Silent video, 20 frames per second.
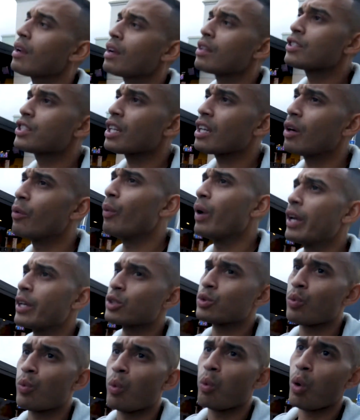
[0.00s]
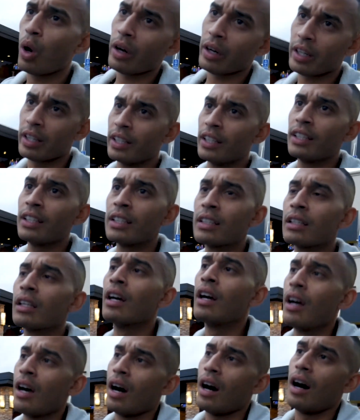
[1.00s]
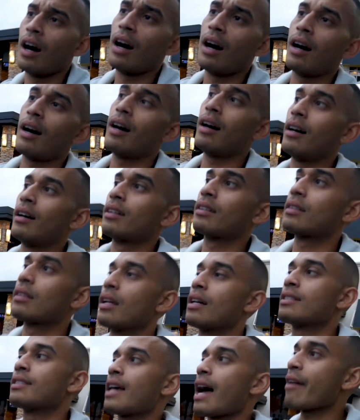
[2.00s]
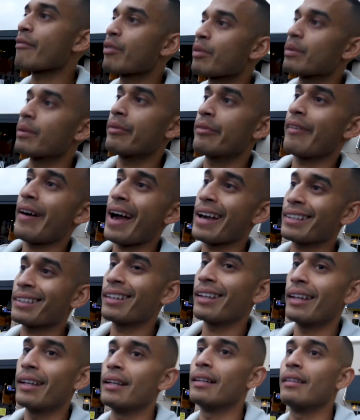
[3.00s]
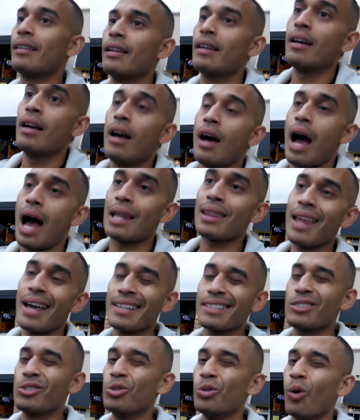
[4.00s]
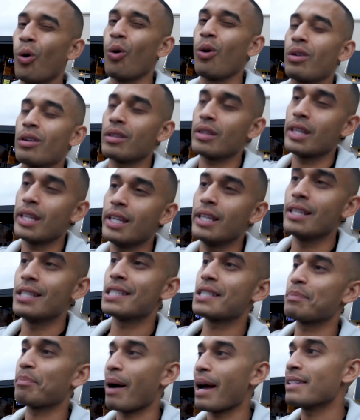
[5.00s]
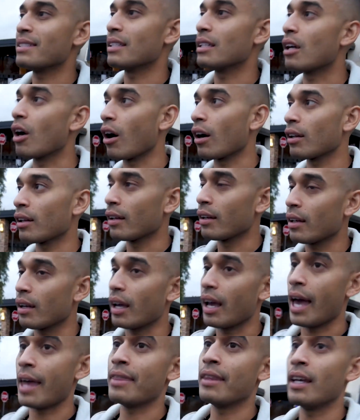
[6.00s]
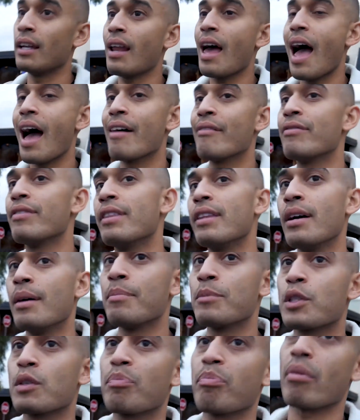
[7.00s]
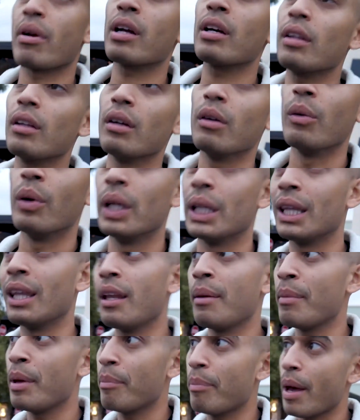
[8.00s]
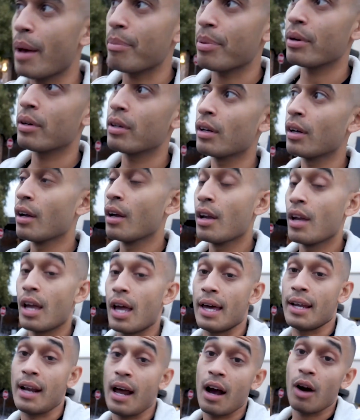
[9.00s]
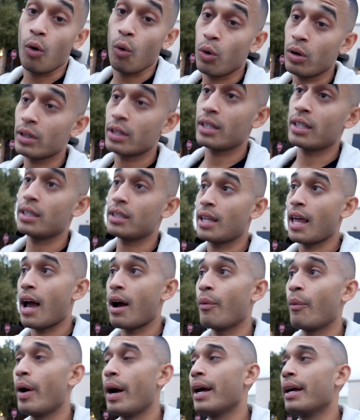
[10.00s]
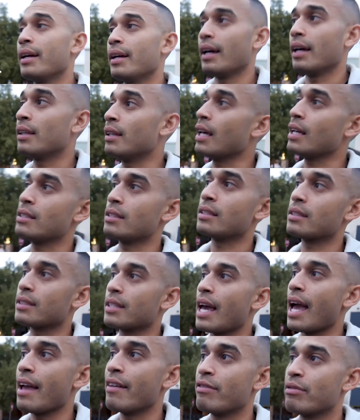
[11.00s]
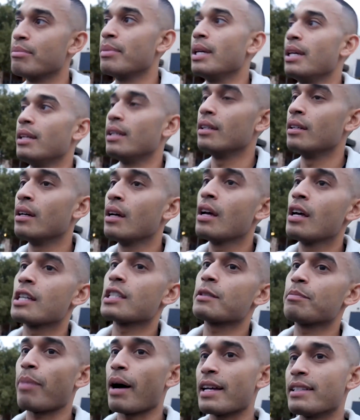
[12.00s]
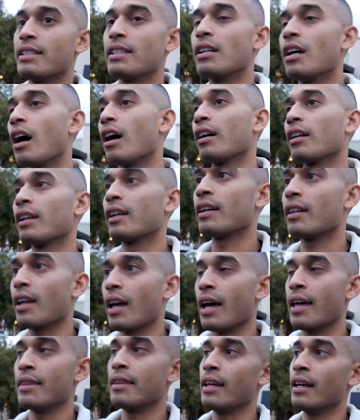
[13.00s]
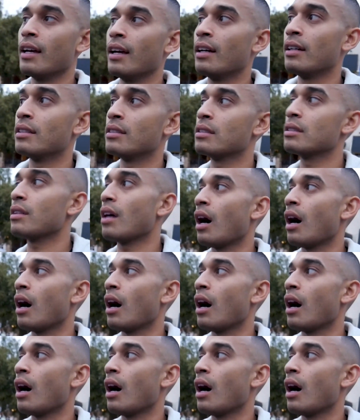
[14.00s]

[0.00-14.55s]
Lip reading: Chicken wings were good, aside from the fact that I like to order these spicy garlic and then have them sprinkle it with lemon pepper, and I ordered it that way, and they just gave me spicy garlic and then